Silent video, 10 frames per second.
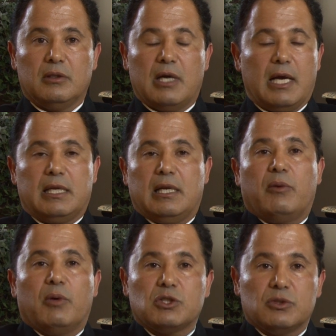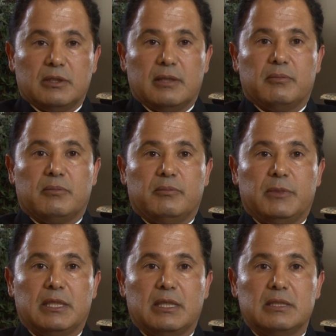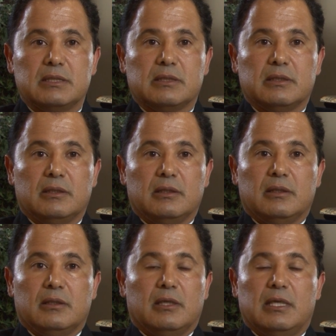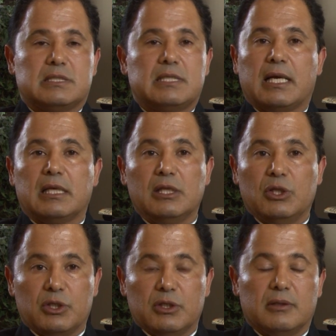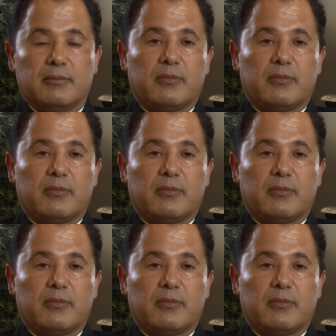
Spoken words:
I cannot rush on them because it's not going to look good.